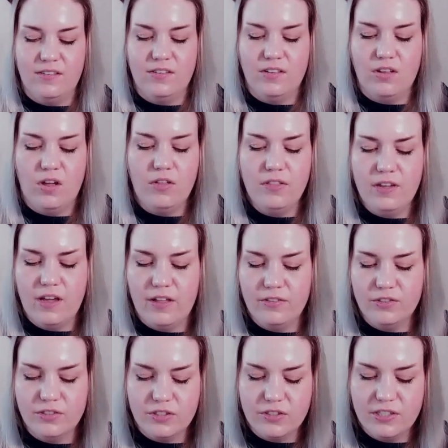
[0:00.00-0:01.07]
All the
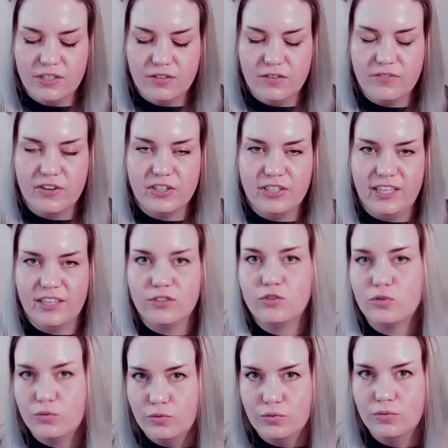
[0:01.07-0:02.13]
colors on here are very
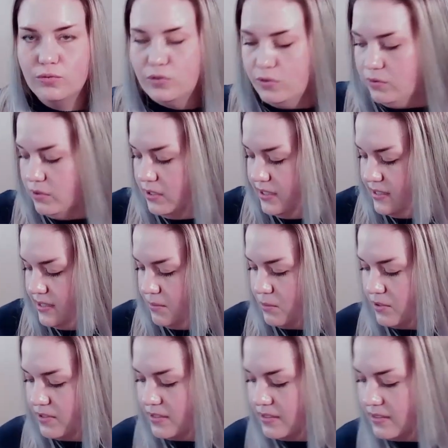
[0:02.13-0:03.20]
true to the Disney
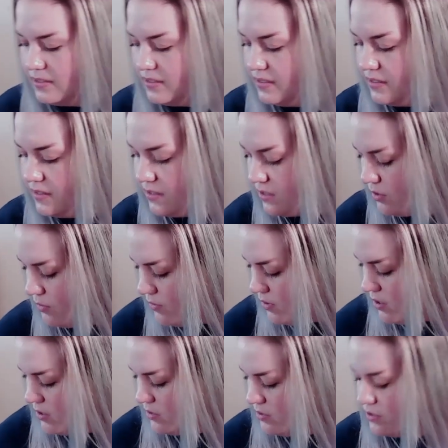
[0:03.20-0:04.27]
princesses so
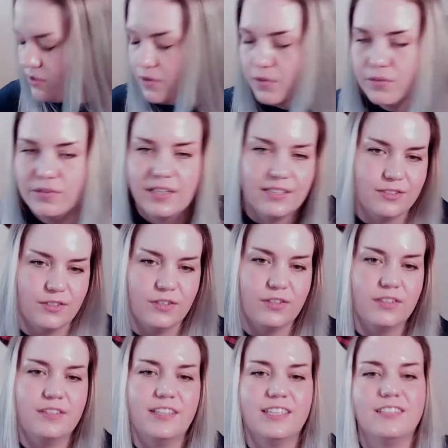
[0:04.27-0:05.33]
far, so that's
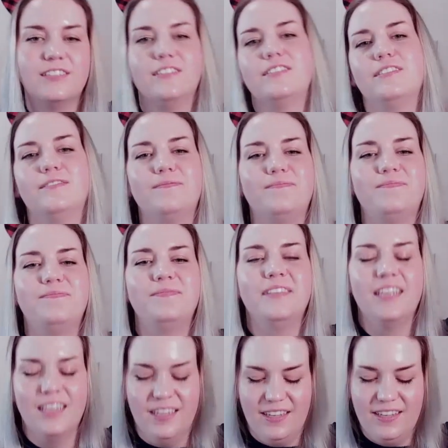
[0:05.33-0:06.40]
good. They just,
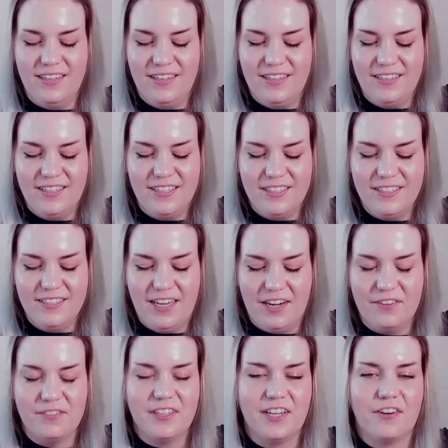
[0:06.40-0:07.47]
I
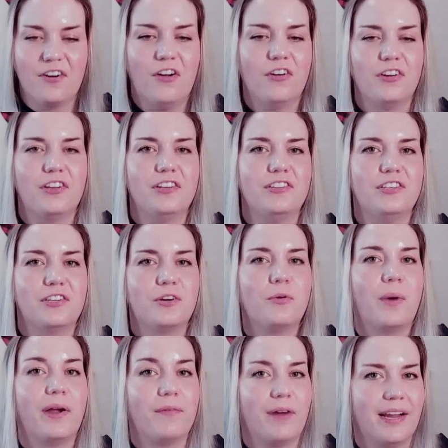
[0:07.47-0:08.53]
don't think are all gonna look
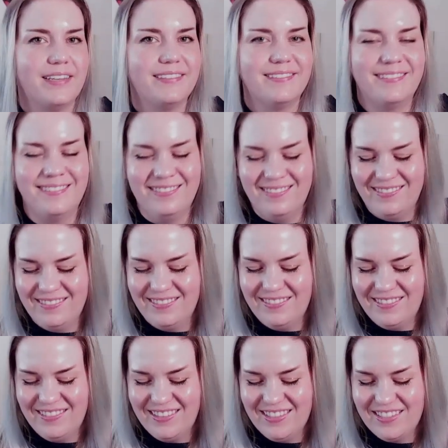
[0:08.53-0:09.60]
quite right.
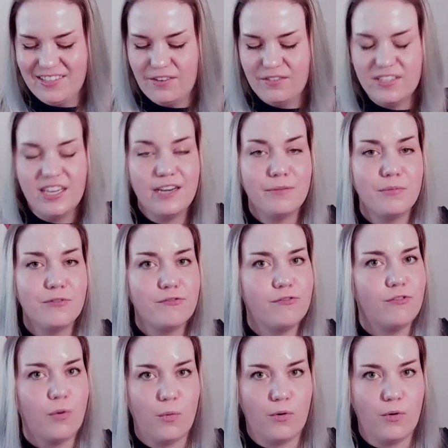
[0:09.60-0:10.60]
So day number 4,